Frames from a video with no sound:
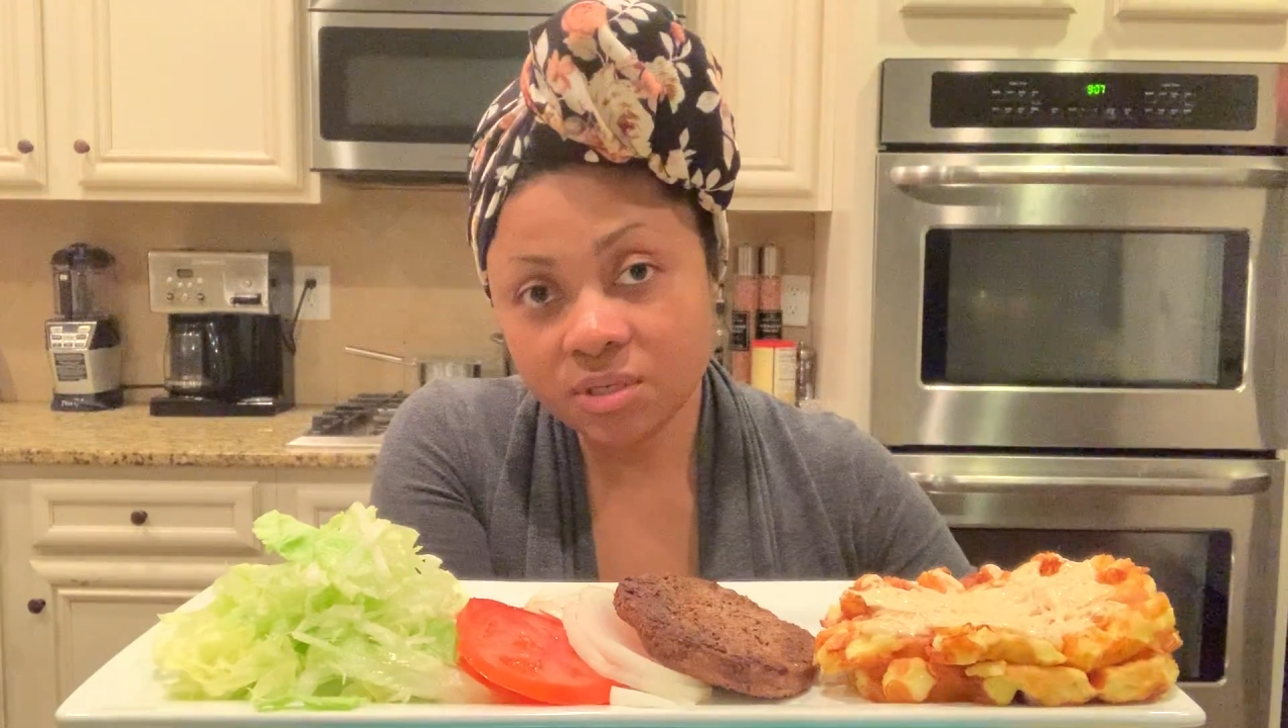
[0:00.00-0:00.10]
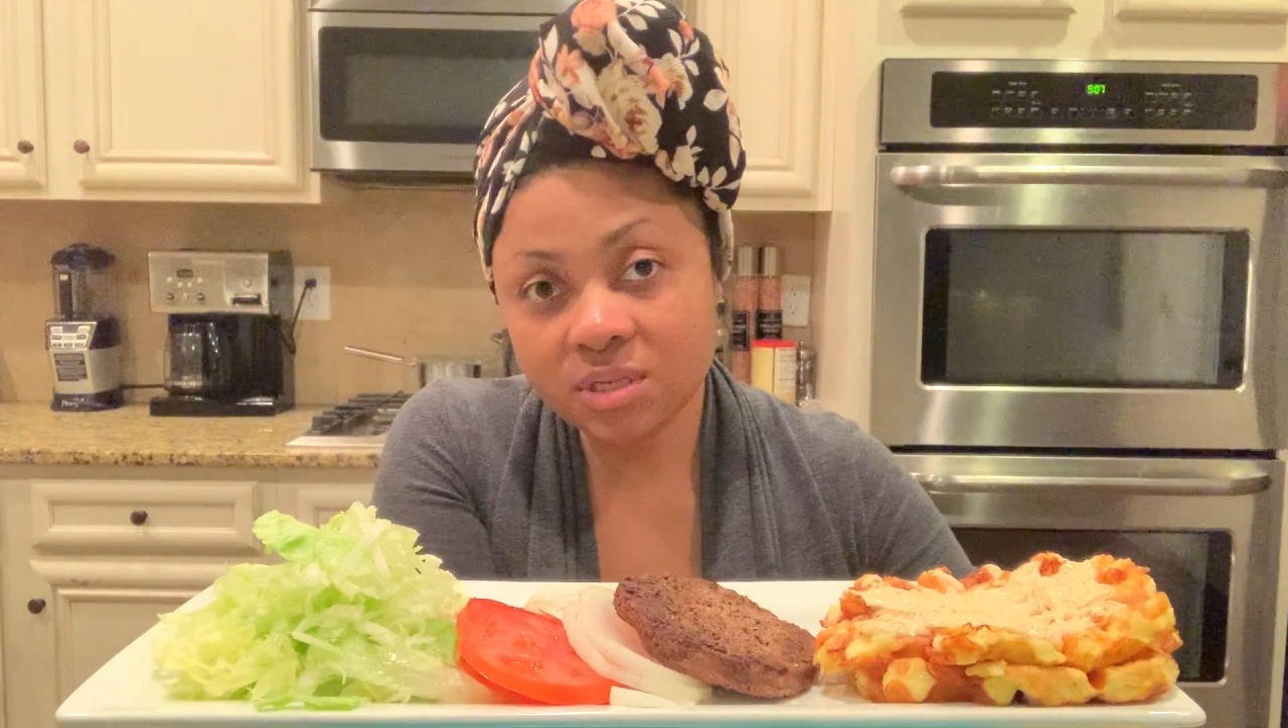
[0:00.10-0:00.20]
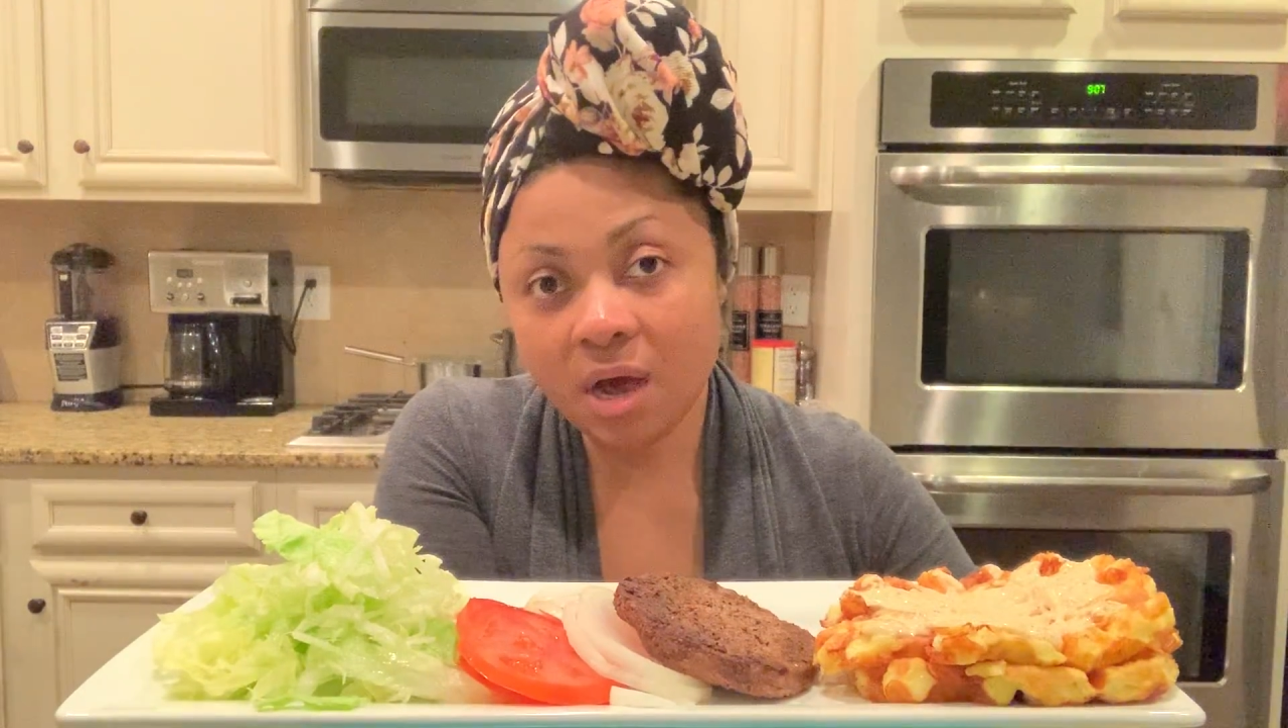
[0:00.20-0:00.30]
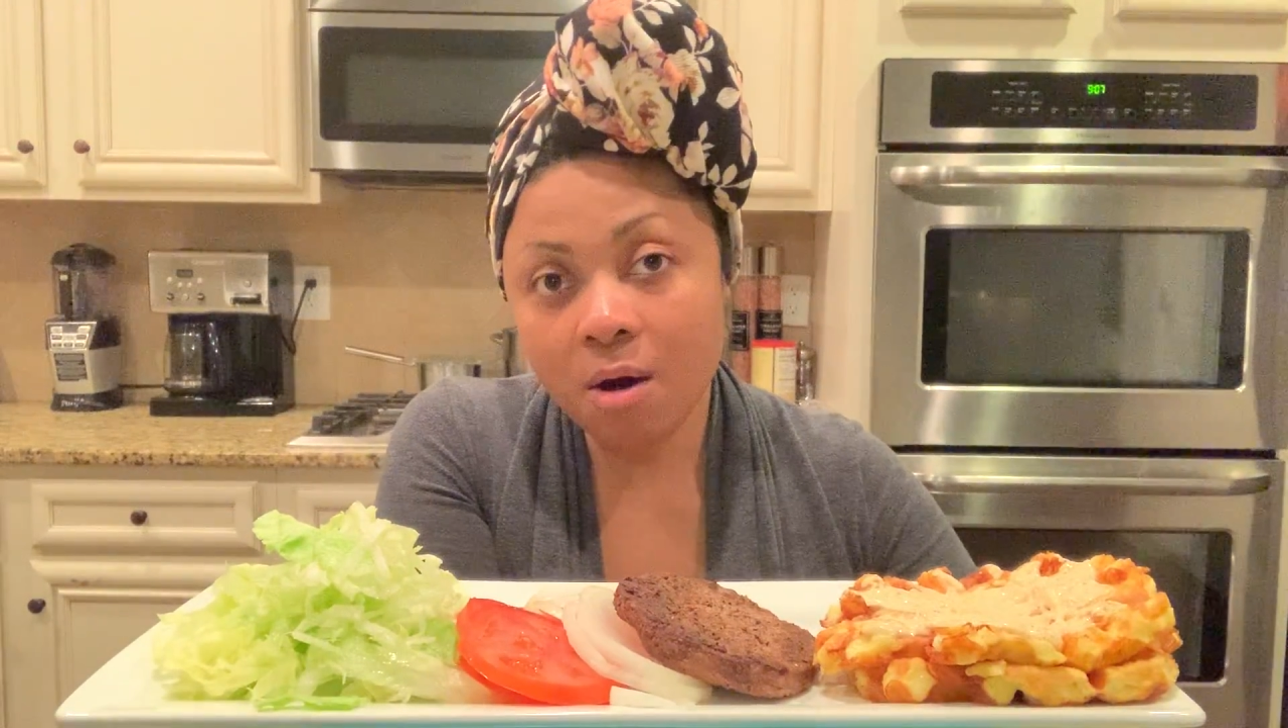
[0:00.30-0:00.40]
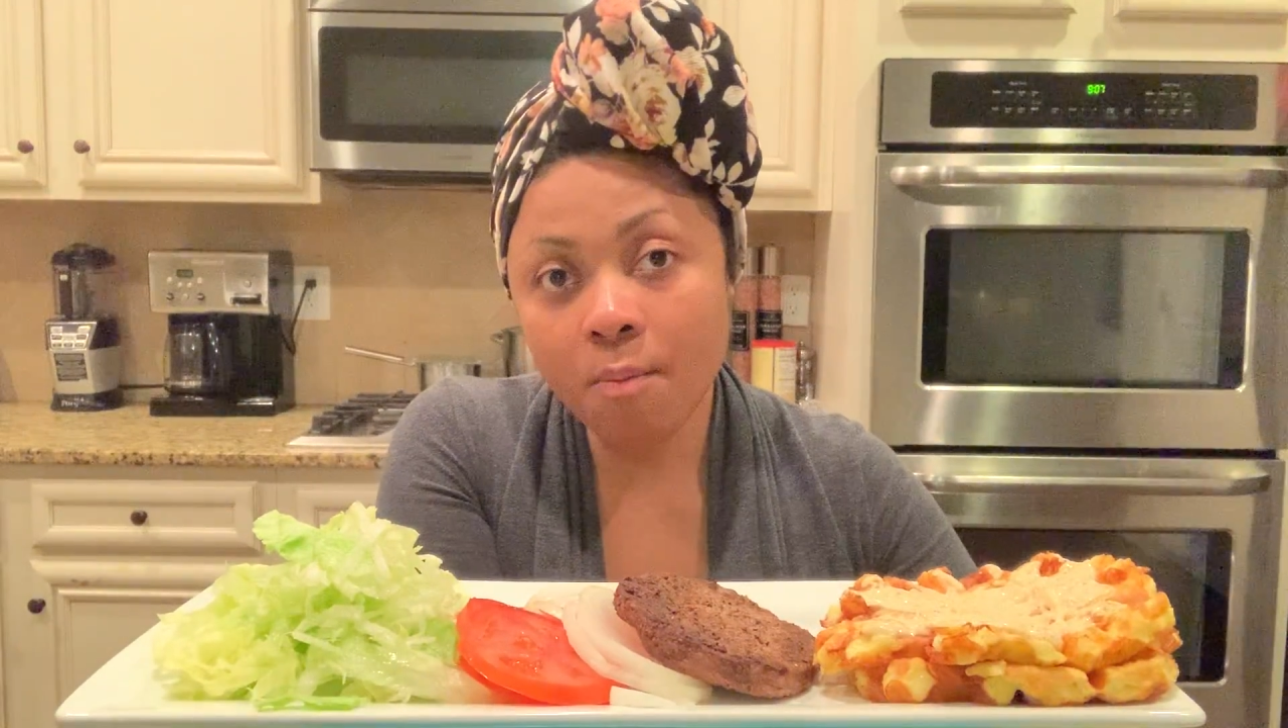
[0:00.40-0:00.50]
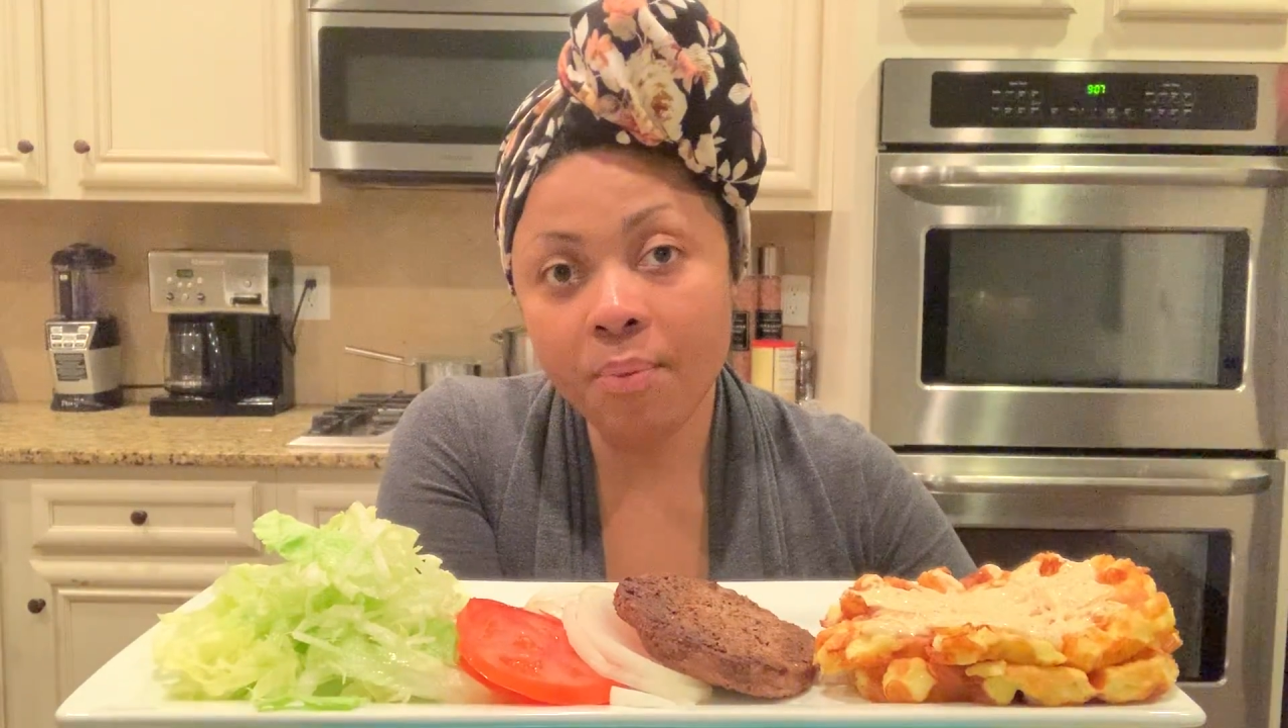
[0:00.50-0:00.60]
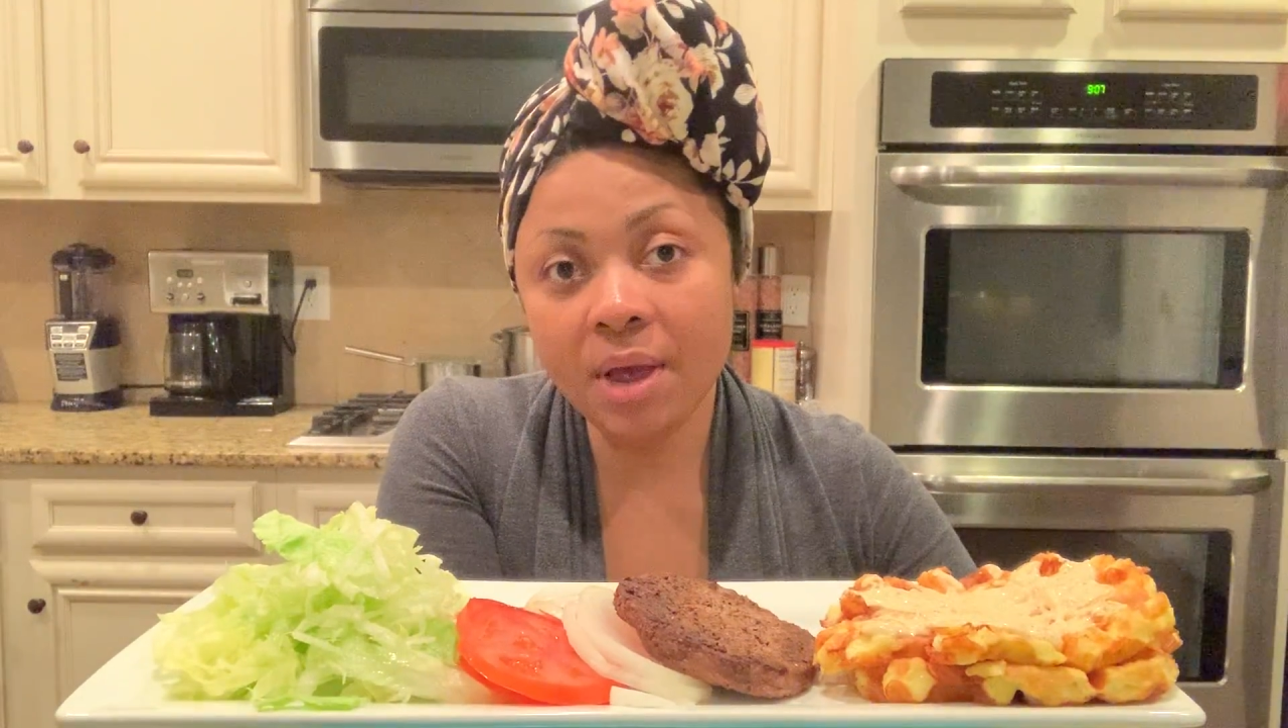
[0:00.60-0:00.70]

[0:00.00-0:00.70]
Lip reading: salt,